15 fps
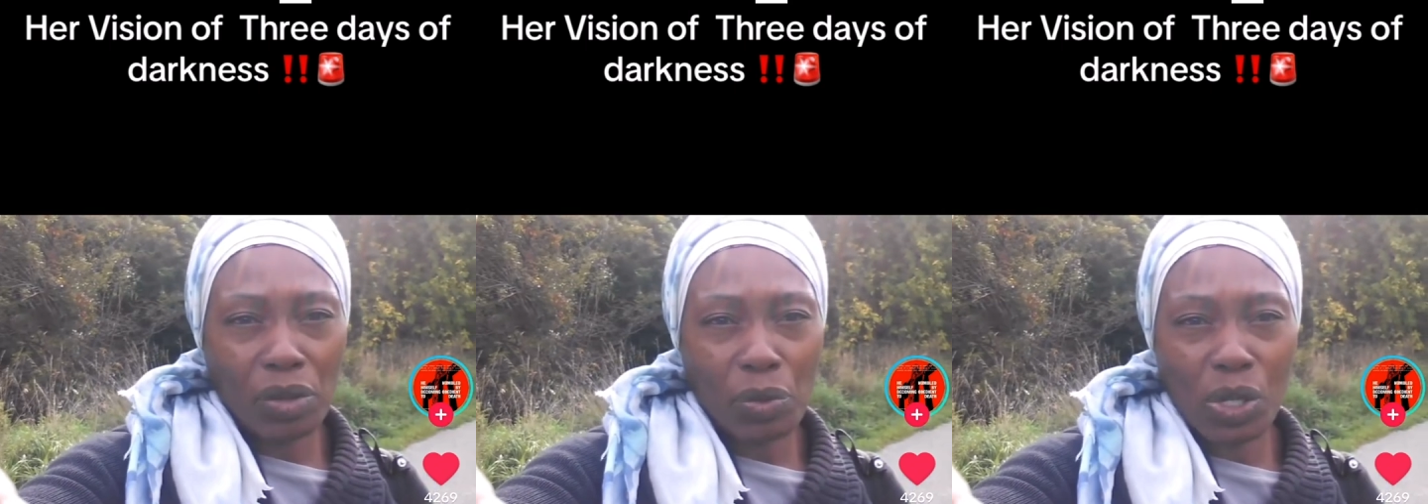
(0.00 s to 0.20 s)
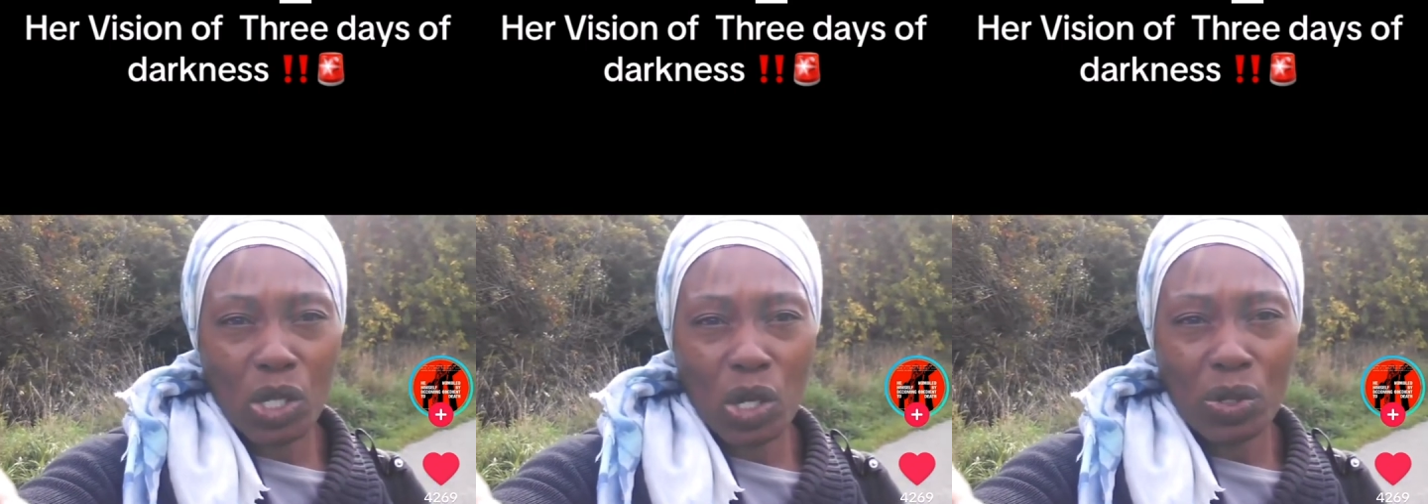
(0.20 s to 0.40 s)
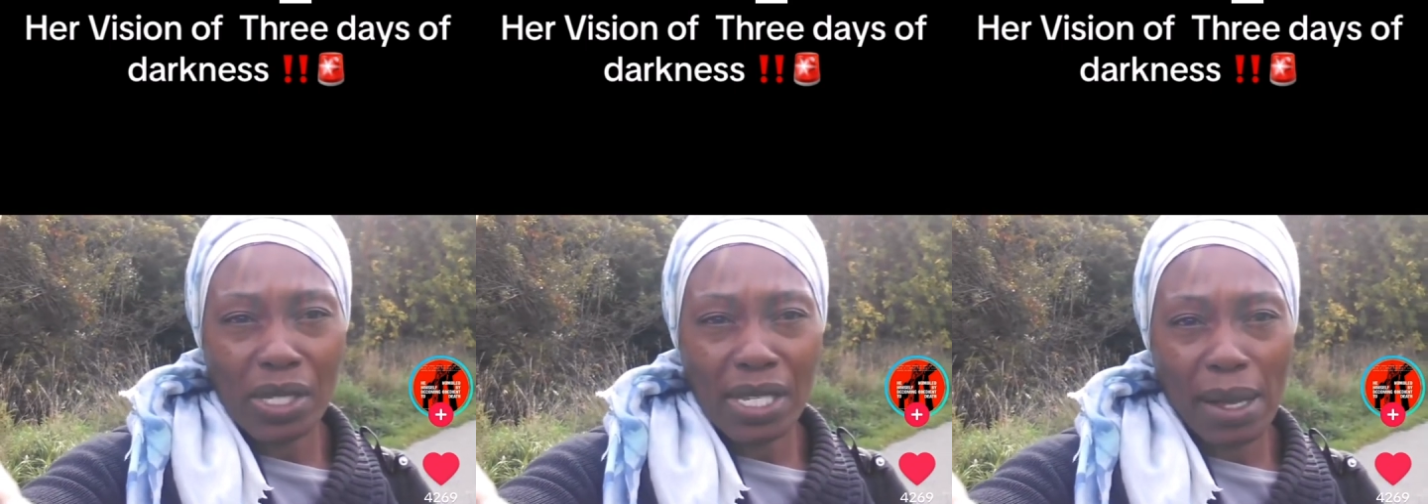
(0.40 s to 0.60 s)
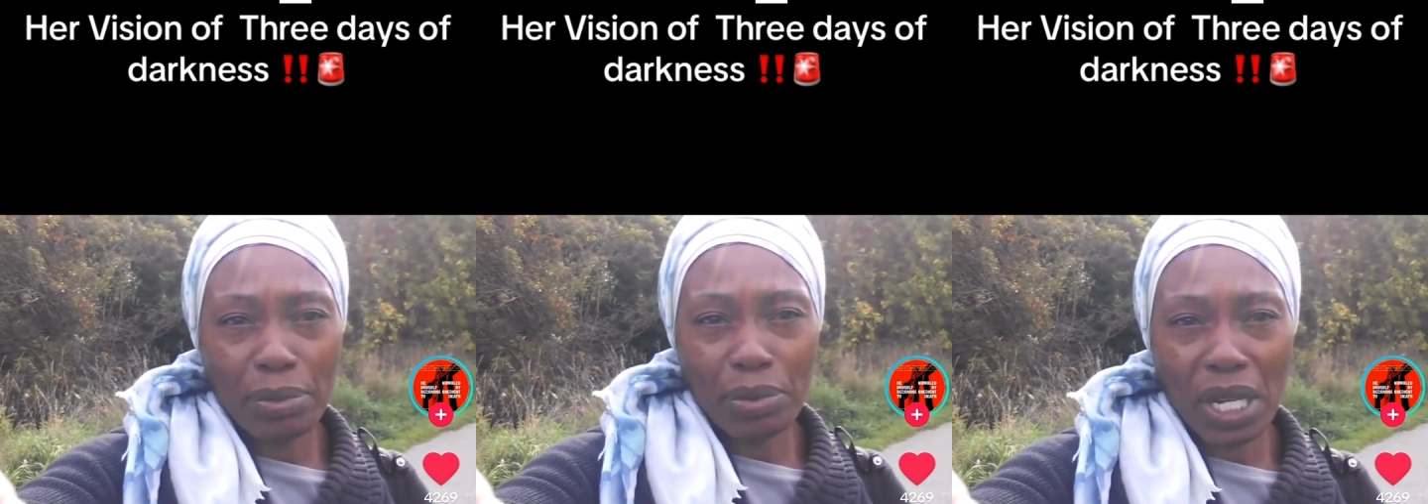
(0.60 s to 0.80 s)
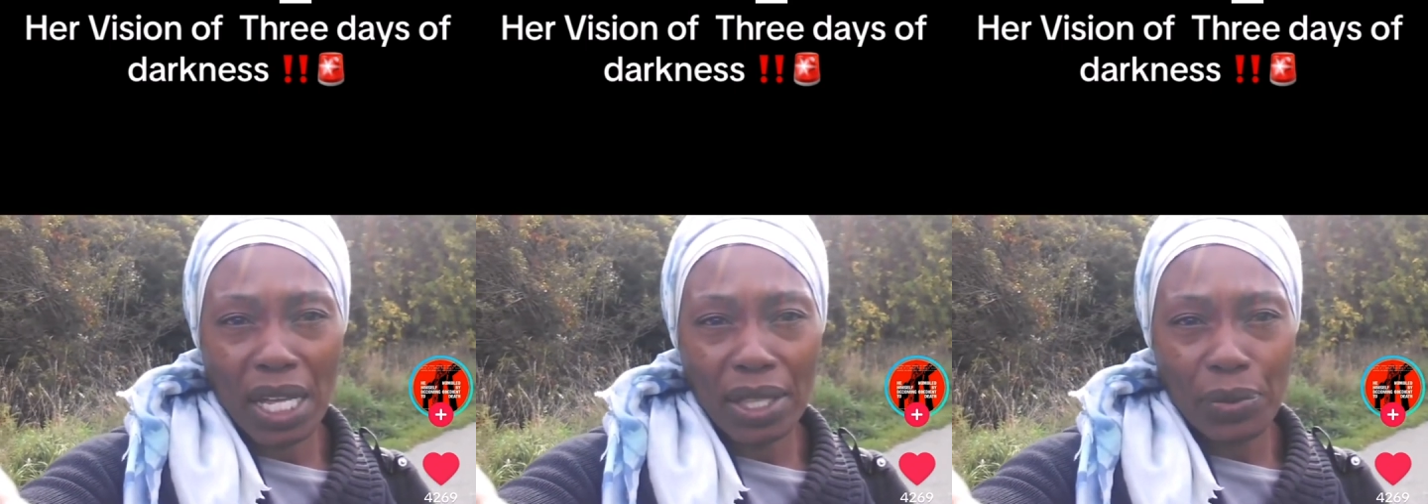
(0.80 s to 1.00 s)
There was no
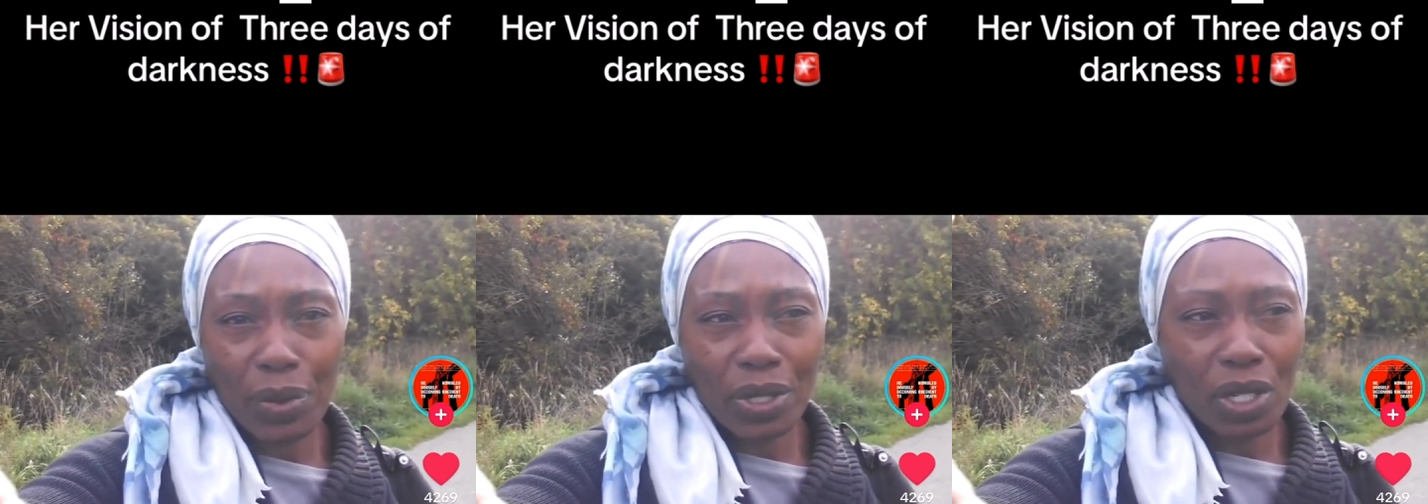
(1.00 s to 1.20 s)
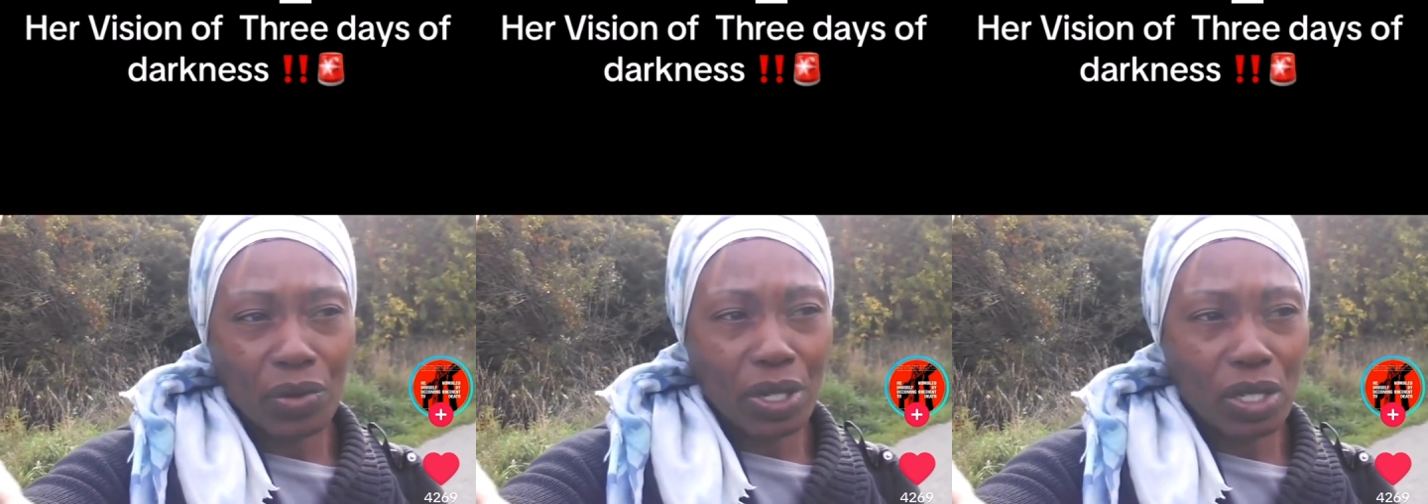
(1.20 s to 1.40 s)
Snapchat, there was no